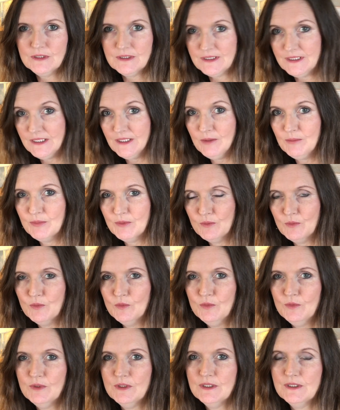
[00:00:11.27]
keep
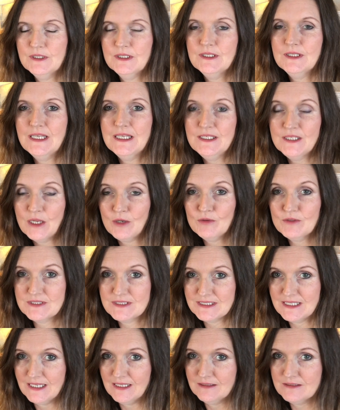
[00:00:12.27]
all the notes
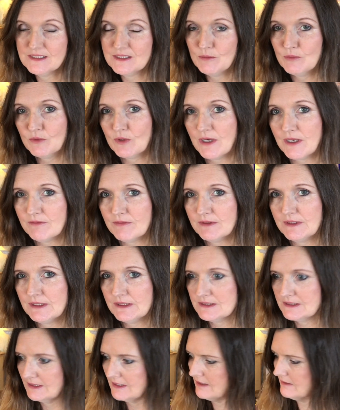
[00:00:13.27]
in, so we've got everything
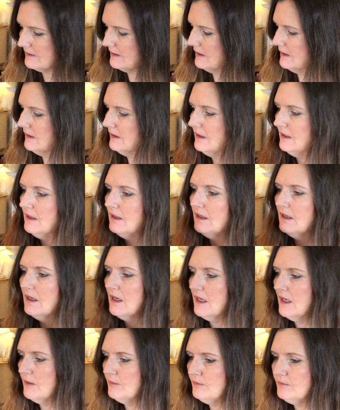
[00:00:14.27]
together.
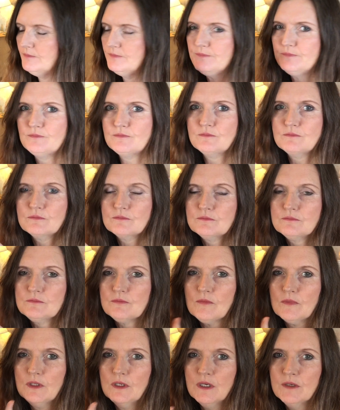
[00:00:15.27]

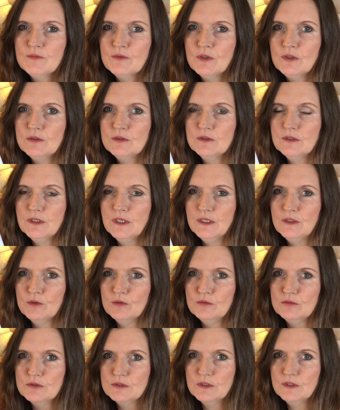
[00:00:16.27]
I've got an
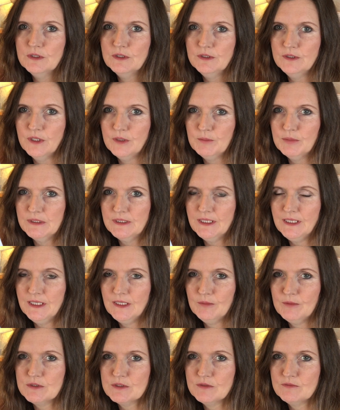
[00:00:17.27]
old notebook here
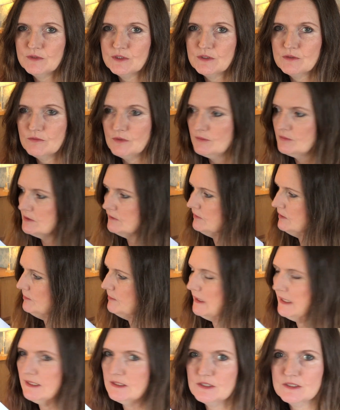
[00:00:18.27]
which I've just ripped a few
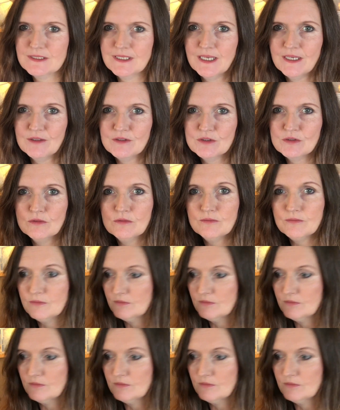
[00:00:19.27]
pages out of,